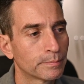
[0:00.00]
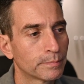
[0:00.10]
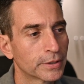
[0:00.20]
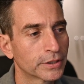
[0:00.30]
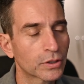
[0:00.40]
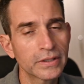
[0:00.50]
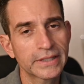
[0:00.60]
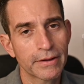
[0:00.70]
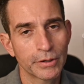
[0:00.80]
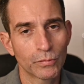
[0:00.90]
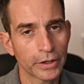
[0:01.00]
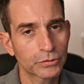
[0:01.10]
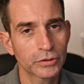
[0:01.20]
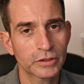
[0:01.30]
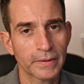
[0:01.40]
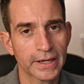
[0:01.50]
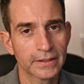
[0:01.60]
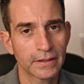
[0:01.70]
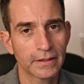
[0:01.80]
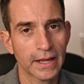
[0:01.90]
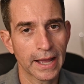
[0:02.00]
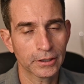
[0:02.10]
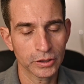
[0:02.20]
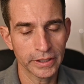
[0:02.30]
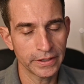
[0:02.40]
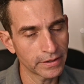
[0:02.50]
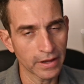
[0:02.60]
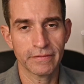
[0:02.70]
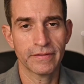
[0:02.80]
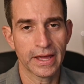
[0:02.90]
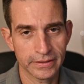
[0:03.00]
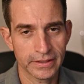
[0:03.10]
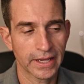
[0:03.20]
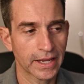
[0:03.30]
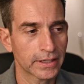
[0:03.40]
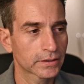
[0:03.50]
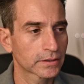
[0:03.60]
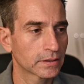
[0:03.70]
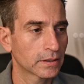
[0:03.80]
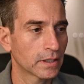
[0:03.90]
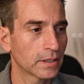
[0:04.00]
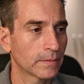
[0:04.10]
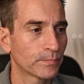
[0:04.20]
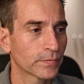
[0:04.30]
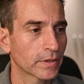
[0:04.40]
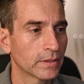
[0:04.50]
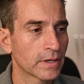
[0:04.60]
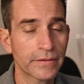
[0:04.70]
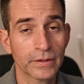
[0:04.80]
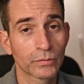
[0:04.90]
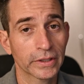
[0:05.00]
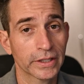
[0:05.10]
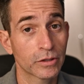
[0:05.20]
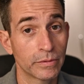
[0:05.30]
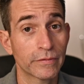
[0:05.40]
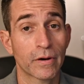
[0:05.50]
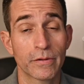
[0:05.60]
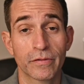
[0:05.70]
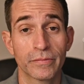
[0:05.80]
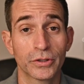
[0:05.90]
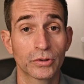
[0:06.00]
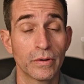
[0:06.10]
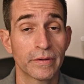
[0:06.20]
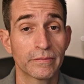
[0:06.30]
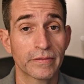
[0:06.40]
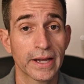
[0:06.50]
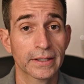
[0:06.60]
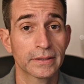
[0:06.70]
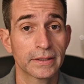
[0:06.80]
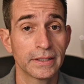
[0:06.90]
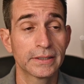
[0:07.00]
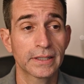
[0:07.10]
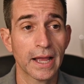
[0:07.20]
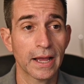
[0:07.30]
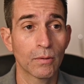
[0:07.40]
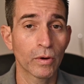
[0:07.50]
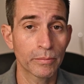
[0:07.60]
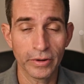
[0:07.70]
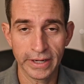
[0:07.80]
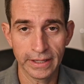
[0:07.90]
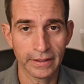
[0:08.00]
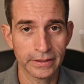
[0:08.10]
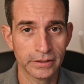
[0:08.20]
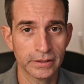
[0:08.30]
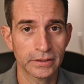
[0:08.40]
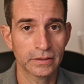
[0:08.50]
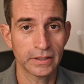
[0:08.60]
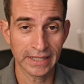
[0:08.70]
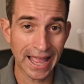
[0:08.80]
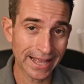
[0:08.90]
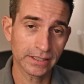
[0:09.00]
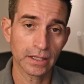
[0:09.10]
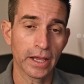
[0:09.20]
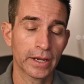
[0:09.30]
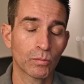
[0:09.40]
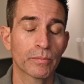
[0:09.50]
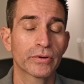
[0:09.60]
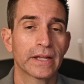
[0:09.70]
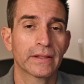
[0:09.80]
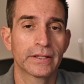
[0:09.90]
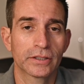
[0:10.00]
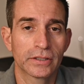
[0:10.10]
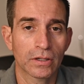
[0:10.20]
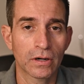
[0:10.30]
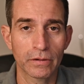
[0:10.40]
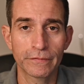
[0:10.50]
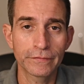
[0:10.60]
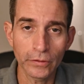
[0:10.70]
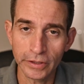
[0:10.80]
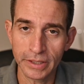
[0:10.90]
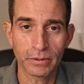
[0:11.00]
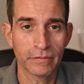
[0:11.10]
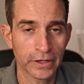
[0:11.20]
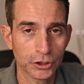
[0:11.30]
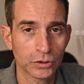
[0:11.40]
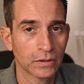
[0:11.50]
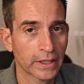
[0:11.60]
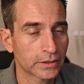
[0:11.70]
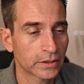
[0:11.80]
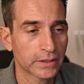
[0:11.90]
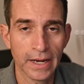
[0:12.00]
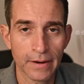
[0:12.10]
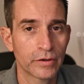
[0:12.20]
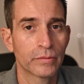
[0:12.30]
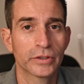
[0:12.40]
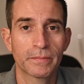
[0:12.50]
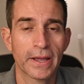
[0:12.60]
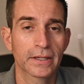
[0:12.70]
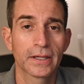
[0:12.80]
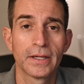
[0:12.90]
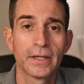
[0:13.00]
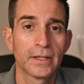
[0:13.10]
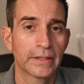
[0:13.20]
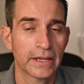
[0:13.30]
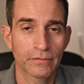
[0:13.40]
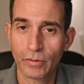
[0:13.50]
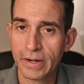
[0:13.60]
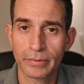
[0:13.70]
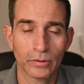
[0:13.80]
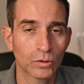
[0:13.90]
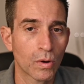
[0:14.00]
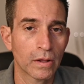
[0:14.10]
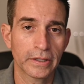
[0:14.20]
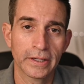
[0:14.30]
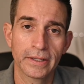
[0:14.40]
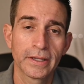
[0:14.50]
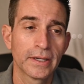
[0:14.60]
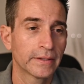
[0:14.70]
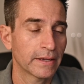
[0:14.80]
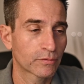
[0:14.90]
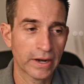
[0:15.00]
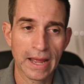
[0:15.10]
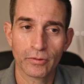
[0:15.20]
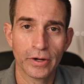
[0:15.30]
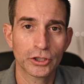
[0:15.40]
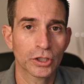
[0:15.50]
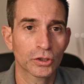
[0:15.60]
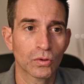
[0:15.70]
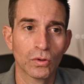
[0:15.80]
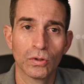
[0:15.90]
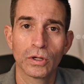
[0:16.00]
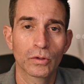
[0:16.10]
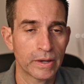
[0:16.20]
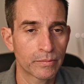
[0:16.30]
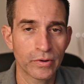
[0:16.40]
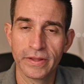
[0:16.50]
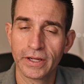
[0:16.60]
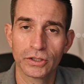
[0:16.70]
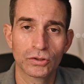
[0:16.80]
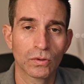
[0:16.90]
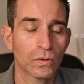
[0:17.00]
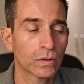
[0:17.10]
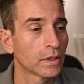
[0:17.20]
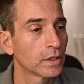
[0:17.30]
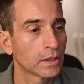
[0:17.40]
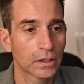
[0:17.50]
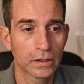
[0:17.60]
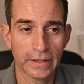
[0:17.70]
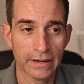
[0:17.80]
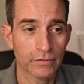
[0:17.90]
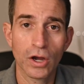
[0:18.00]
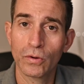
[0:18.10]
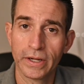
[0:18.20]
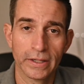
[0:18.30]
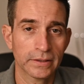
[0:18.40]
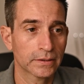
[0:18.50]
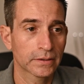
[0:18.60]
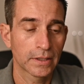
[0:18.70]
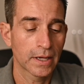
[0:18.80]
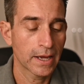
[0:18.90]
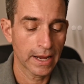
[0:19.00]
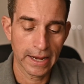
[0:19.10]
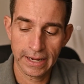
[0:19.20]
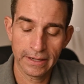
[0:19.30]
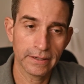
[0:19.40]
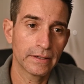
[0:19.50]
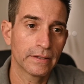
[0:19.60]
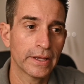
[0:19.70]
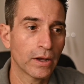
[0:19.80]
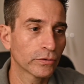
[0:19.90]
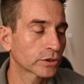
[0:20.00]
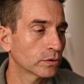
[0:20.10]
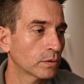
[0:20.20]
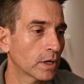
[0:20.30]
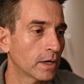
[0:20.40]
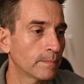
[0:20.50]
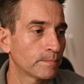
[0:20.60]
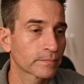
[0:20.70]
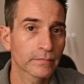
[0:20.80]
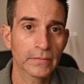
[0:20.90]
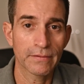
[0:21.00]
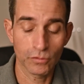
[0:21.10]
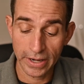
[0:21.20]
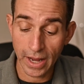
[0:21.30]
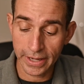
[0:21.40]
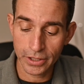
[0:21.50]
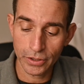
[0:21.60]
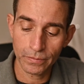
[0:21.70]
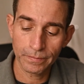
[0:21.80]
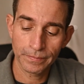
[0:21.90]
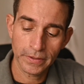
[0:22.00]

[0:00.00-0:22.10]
But it turns out in retrospect, actually none of that is the case. Nothing really could be farther from the truth, in fact. These 1.8 lenses, these S-line 1.8 lenses, are fully professional lenses in every respect. They have great build quality, they have great aberration control, great breathing control, they have coatings, and they also have great IQ.